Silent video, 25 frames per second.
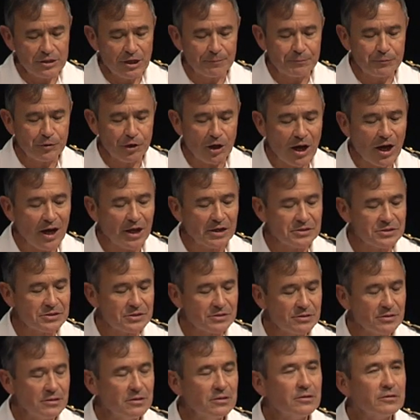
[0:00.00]
up to
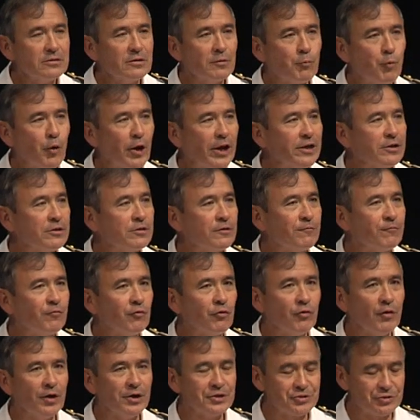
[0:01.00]
us to bring it to
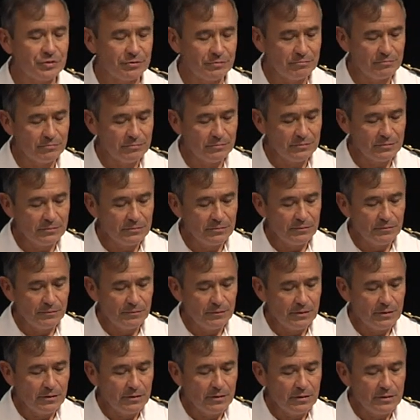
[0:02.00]
fruition.
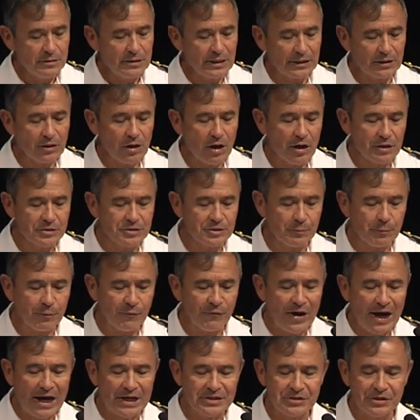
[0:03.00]
Technology
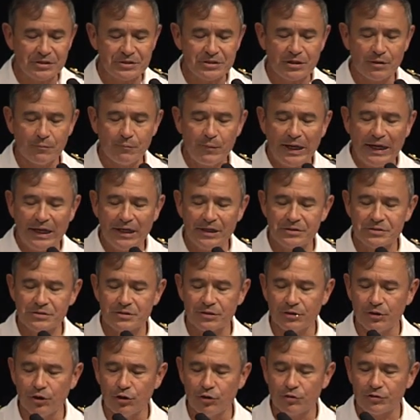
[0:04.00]
provides us the means
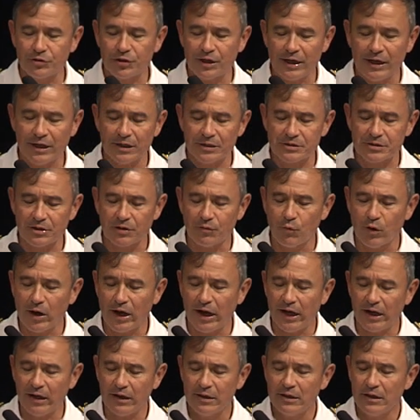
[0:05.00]
to do things in a
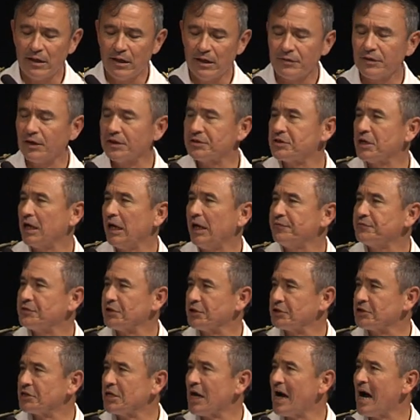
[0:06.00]
way that saves
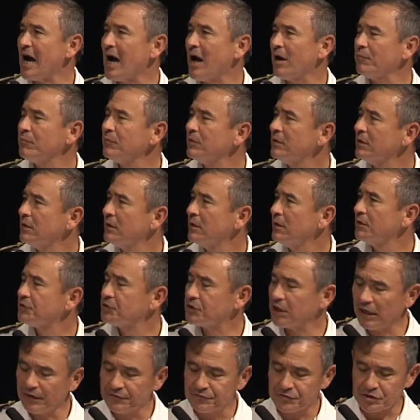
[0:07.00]
us time,
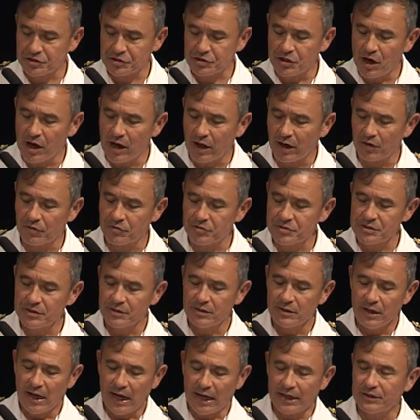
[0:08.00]
saves us dollars,
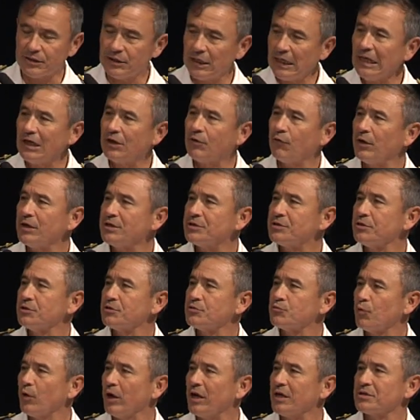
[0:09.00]
and
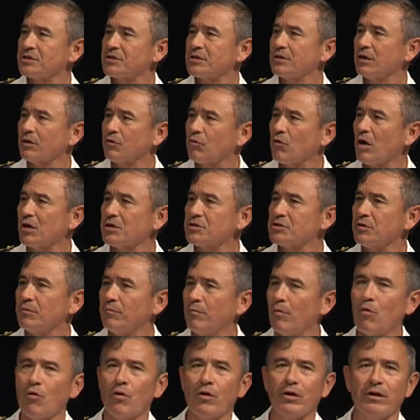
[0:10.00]
decreases risk across the
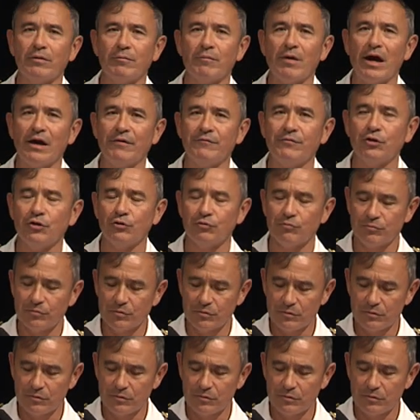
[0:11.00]
board, in my view.